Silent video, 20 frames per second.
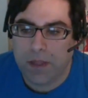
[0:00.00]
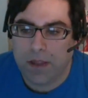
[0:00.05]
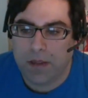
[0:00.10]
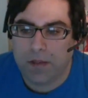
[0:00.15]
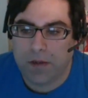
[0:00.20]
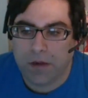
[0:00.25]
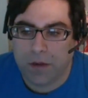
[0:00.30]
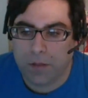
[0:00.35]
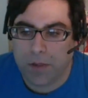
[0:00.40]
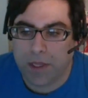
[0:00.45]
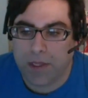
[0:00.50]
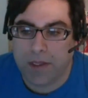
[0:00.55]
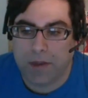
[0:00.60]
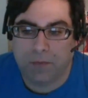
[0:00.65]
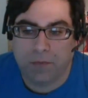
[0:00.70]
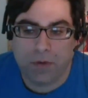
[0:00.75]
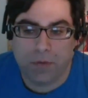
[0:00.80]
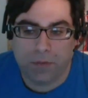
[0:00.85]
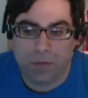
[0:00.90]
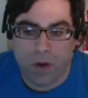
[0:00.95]
is going to be a
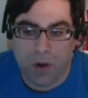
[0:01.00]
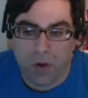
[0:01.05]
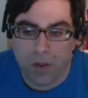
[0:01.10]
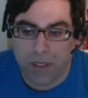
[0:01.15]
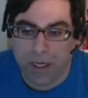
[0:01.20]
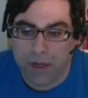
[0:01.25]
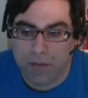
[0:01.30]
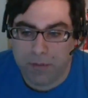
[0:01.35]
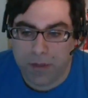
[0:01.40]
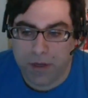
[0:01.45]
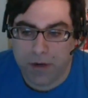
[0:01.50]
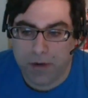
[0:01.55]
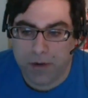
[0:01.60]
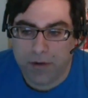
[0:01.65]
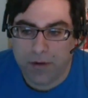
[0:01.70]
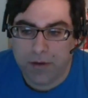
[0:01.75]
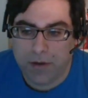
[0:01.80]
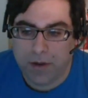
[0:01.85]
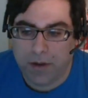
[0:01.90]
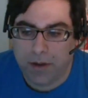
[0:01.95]
different ball game
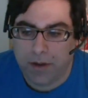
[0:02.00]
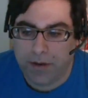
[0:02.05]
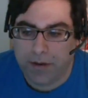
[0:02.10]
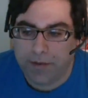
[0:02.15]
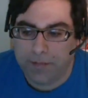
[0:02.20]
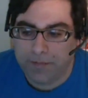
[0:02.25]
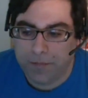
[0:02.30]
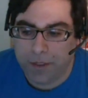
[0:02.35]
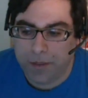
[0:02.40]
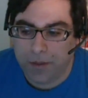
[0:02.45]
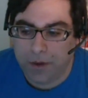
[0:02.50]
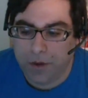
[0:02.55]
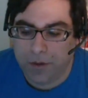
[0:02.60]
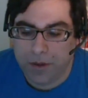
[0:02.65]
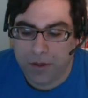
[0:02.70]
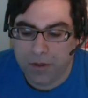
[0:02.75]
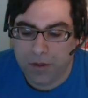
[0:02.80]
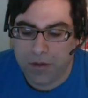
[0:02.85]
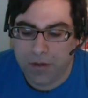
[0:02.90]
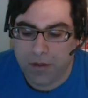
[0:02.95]
there.
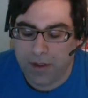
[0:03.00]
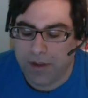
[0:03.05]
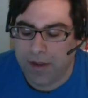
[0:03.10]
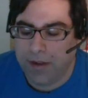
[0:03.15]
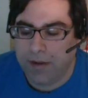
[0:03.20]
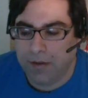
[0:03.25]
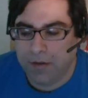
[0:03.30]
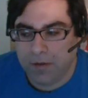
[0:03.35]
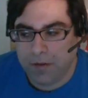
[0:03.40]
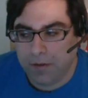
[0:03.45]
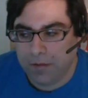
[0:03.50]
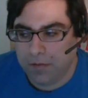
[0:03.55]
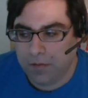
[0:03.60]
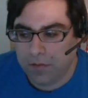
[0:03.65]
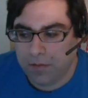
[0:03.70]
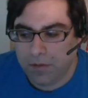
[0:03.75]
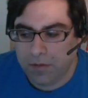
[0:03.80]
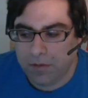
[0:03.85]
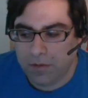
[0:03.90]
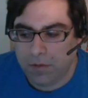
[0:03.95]
It's
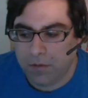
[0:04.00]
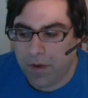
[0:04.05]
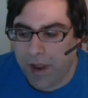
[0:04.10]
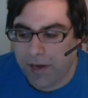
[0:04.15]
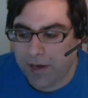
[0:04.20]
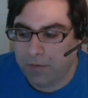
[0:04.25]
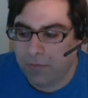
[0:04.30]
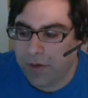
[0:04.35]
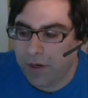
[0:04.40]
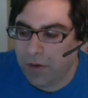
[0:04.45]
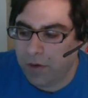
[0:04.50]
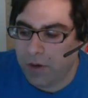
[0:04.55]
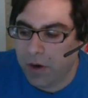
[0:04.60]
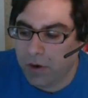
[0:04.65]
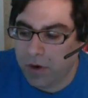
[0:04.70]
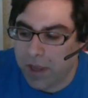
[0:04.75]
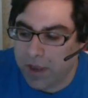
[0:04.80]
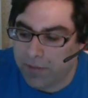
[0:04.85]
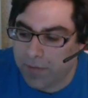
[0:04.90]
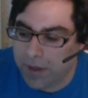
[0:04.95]
granted, we don't know
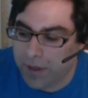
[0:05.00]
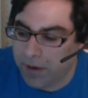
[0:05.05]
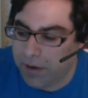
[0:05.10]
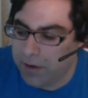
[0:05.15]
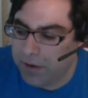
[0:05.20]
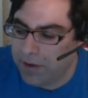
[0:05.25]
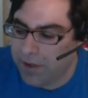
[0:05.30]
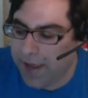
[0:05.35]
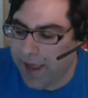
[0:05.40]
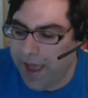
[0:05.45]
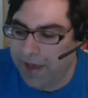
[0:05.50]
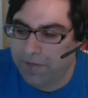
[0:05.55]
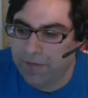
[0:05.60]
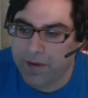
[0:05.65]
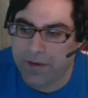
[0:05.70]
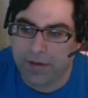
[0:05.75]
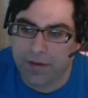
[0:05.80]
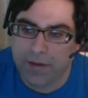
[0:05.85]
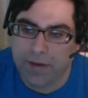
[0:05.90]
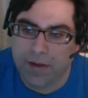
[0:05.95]
yet because they
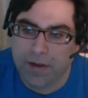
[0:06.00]
haven't